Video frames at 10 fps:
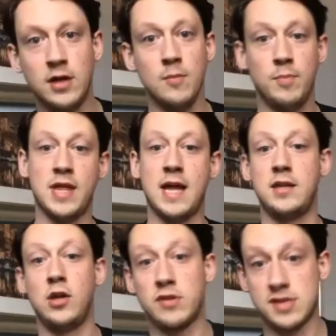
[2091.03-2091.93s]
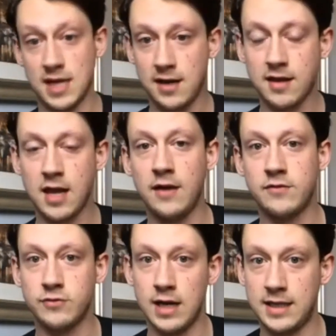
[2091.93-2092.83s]
but then the other side of the curve is
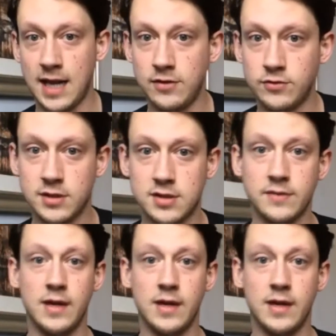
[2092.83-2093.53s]
really dangerous.